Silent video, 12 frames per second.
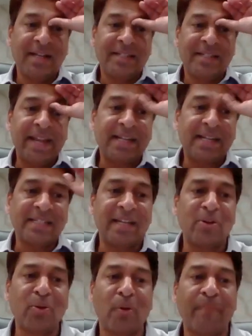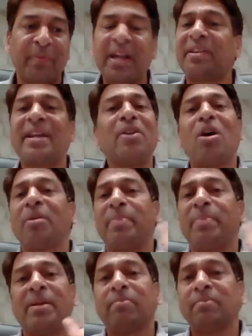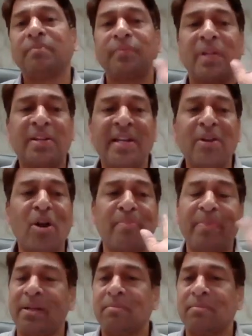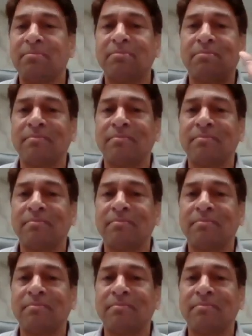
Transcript: Say yes and no. It cannot be. It cannot be.